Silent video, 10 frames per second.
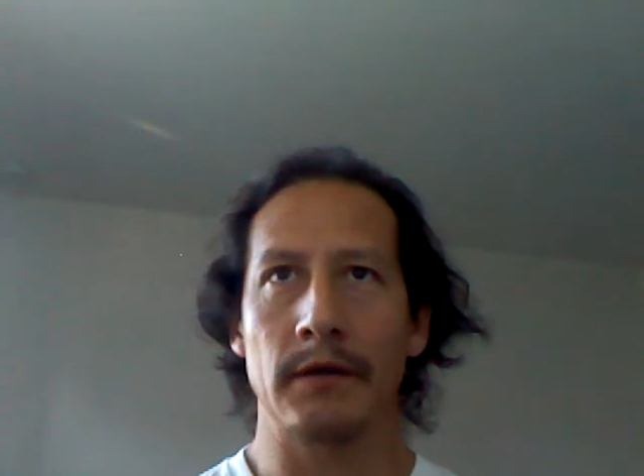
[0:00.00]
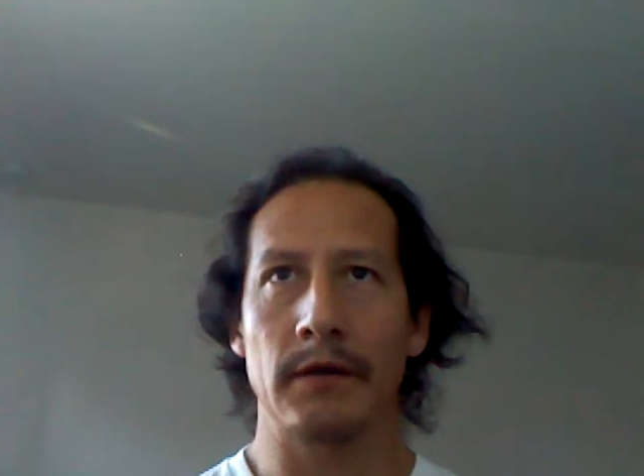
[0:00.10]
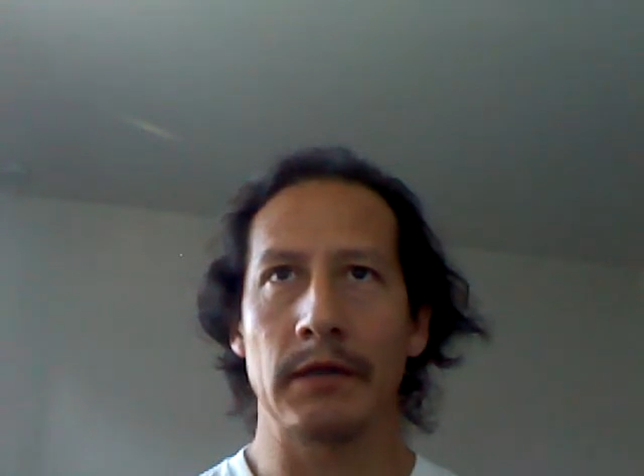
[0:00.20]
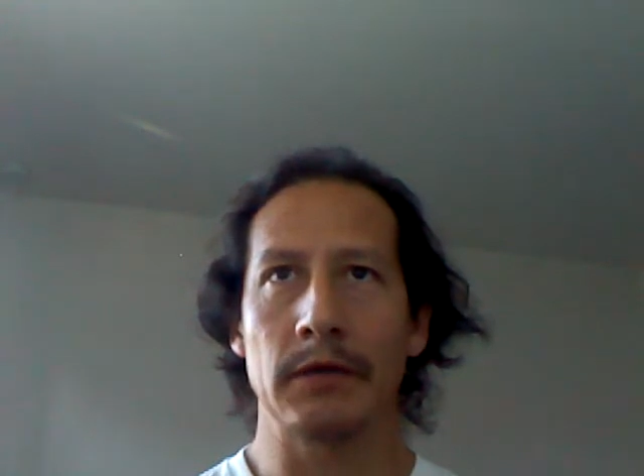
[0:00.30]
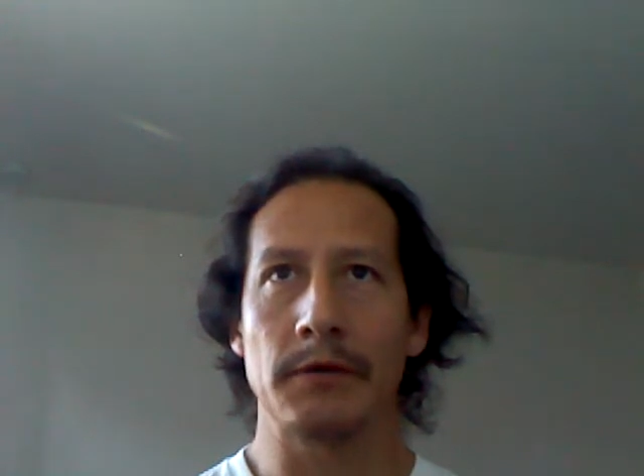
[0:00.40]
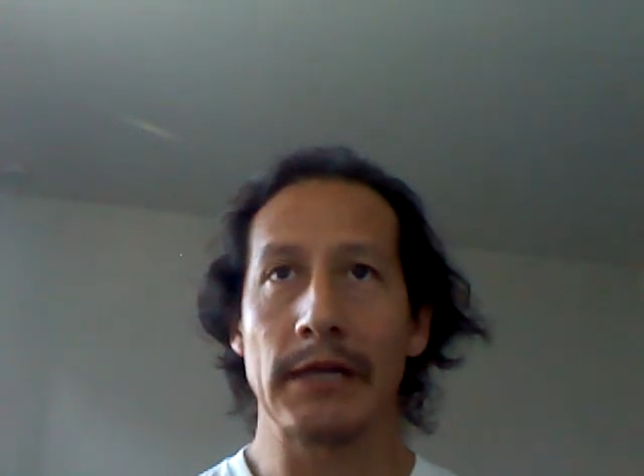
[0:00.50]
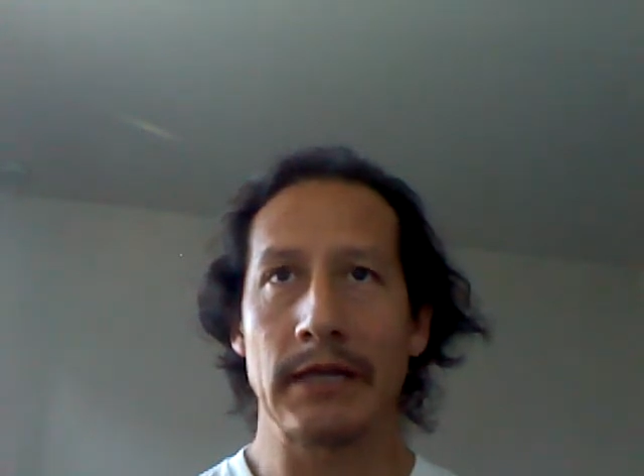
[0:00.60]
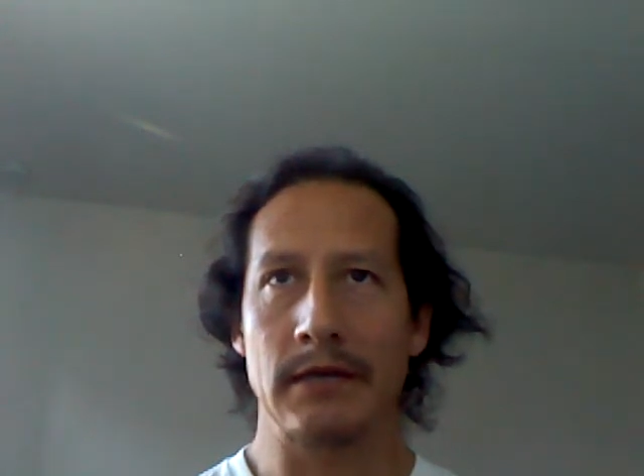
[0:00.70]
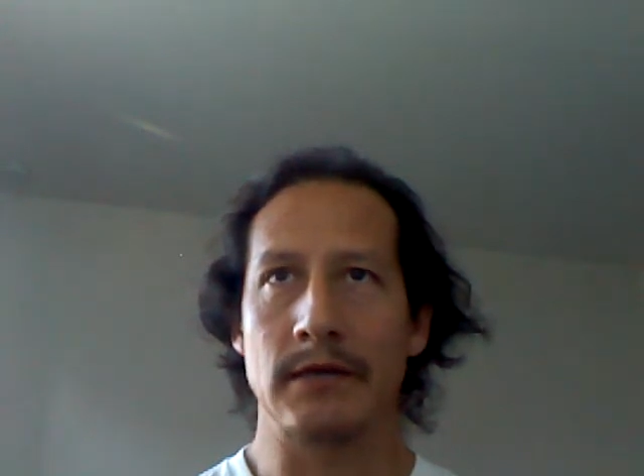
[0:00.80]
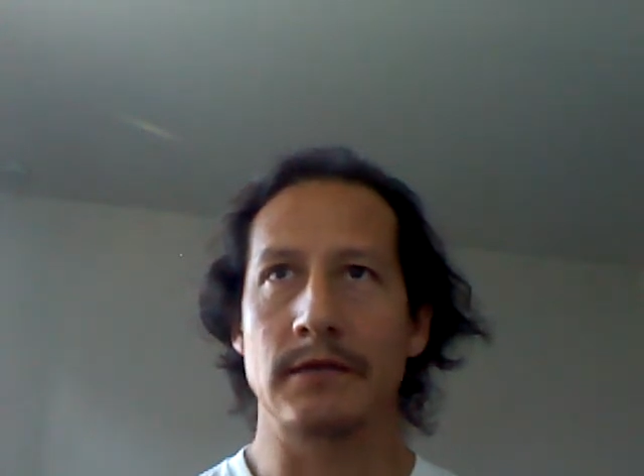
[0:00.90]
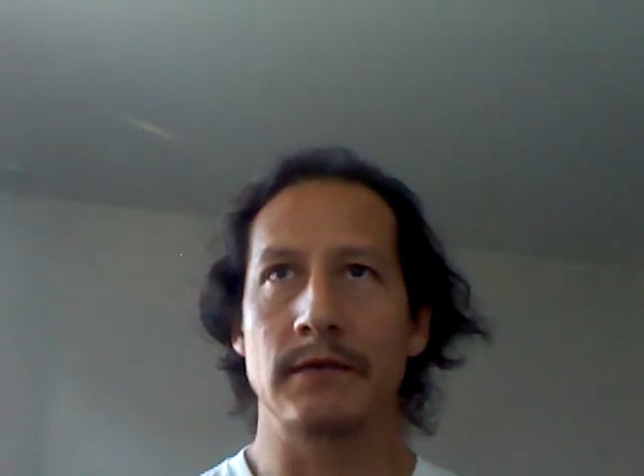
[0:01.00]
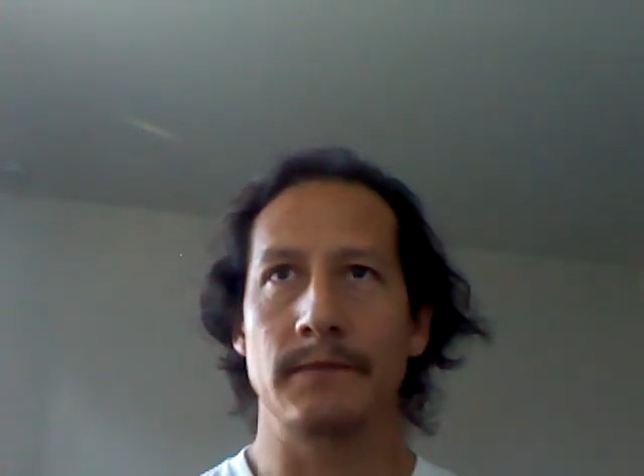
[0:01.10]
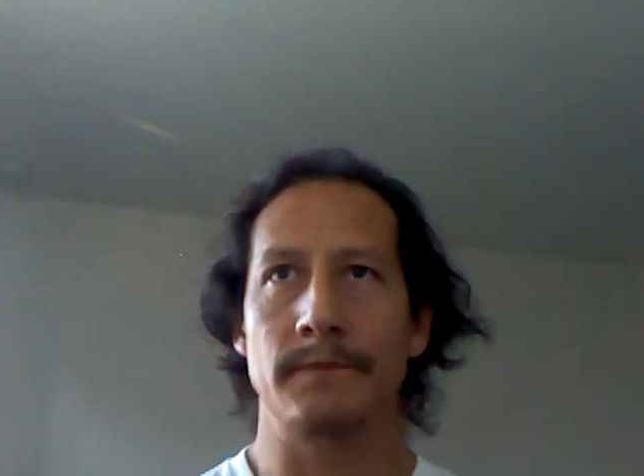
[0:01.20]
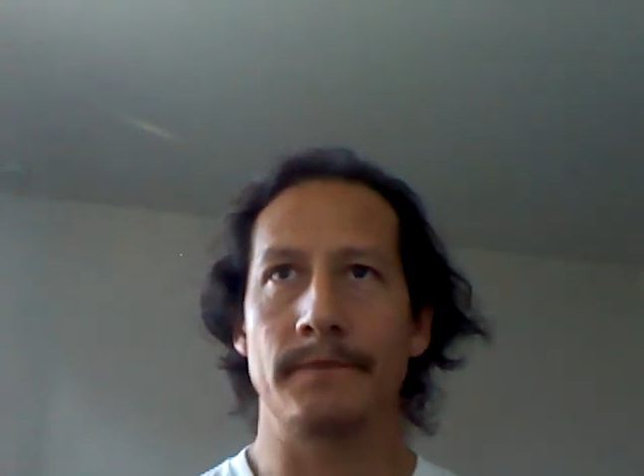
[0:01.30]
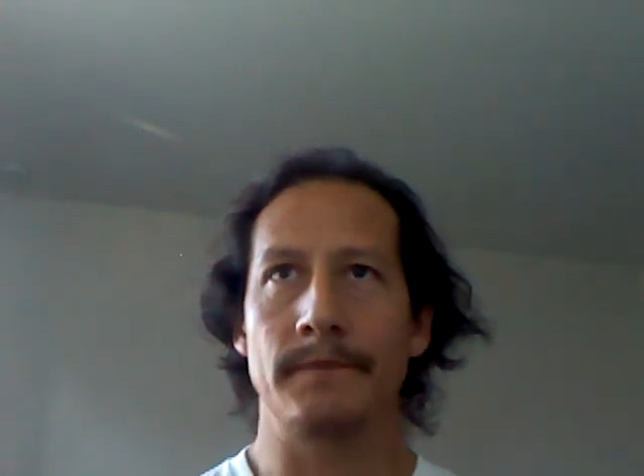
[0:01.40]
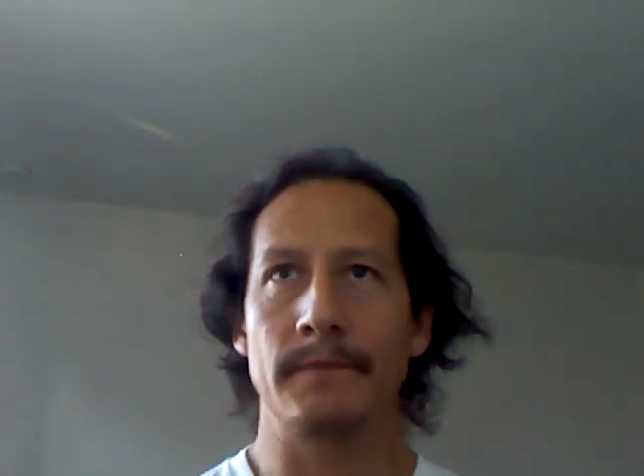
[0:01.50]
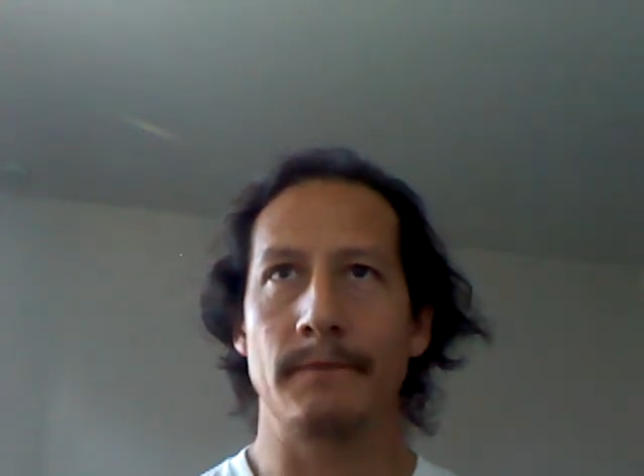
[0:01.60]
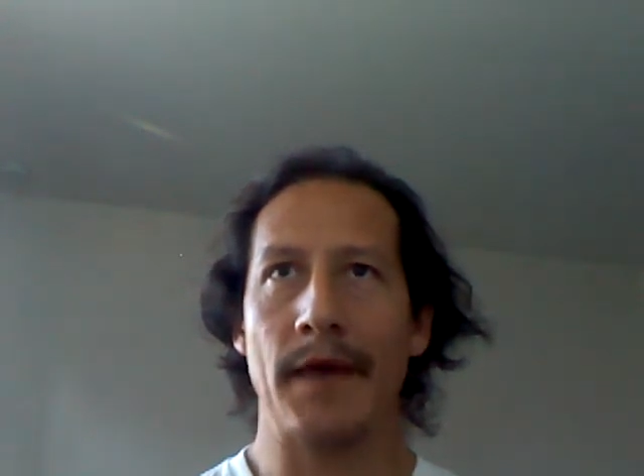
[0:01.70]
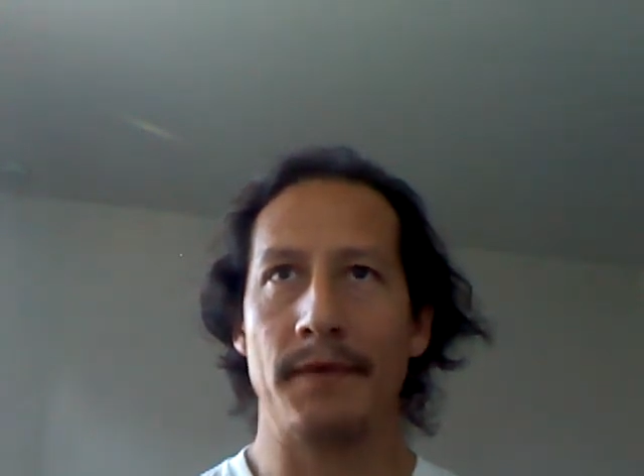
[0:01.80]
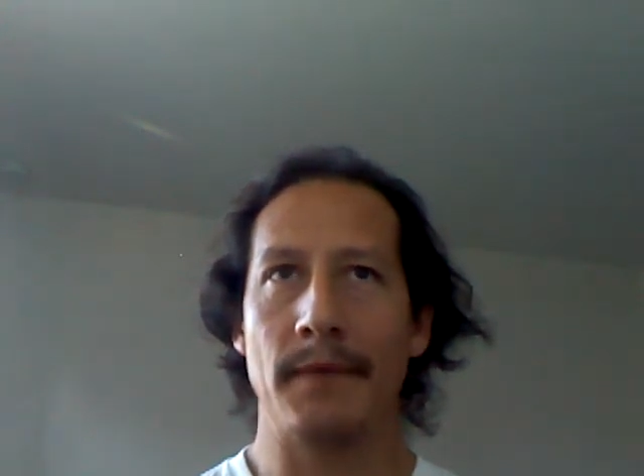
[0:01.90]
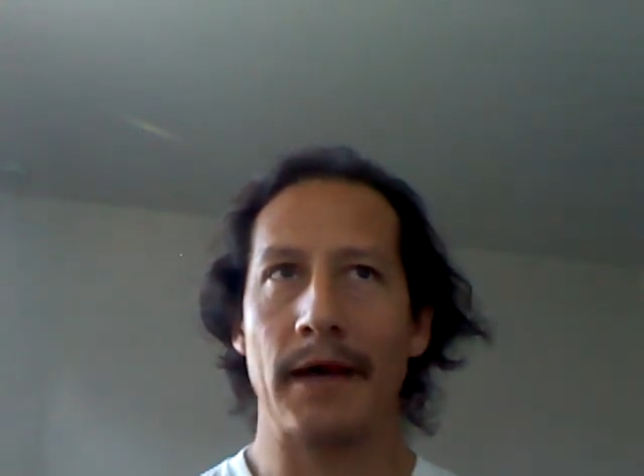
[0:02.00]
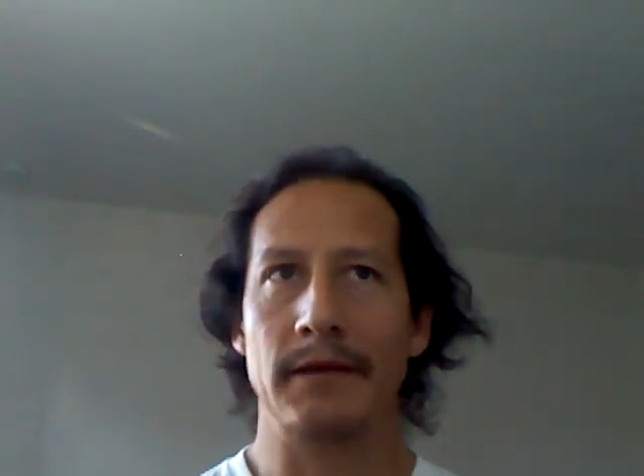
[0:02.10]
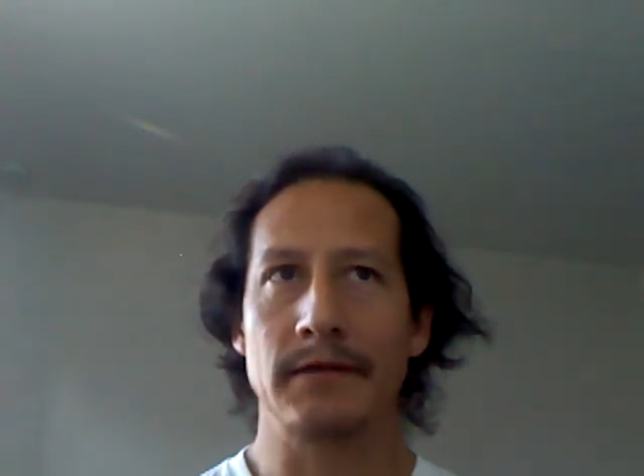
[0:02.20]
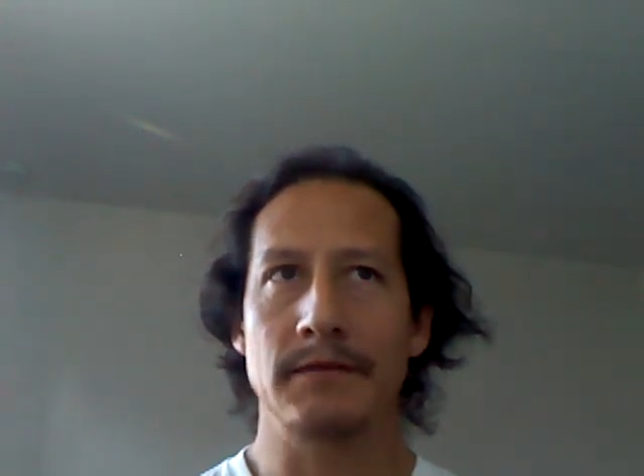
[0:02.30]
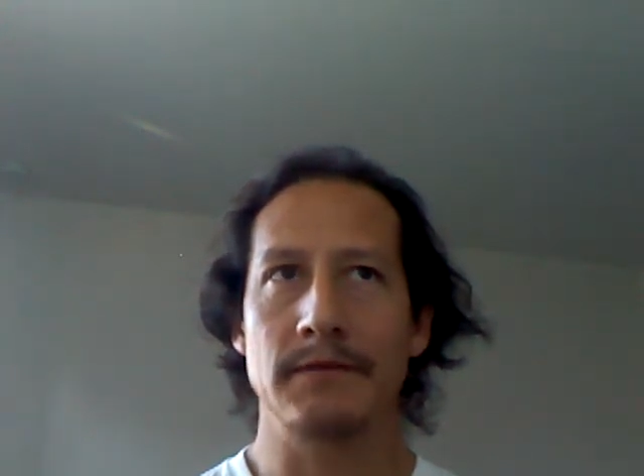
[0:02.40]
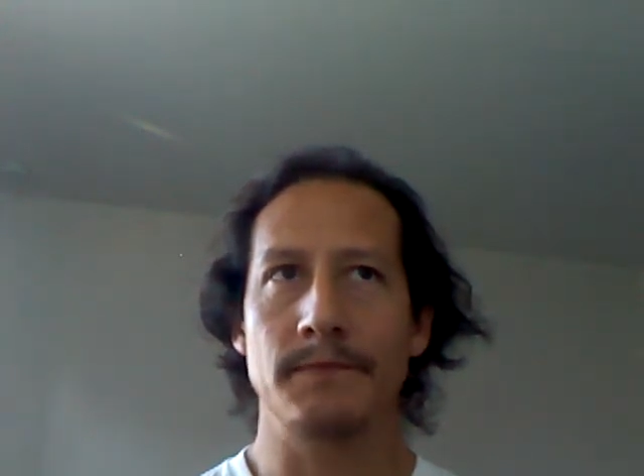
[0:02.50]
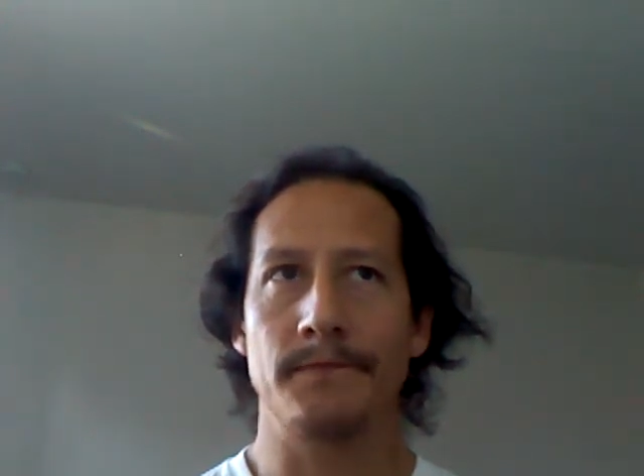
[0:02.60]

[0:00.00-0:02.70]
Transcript: Euclidean mathematics.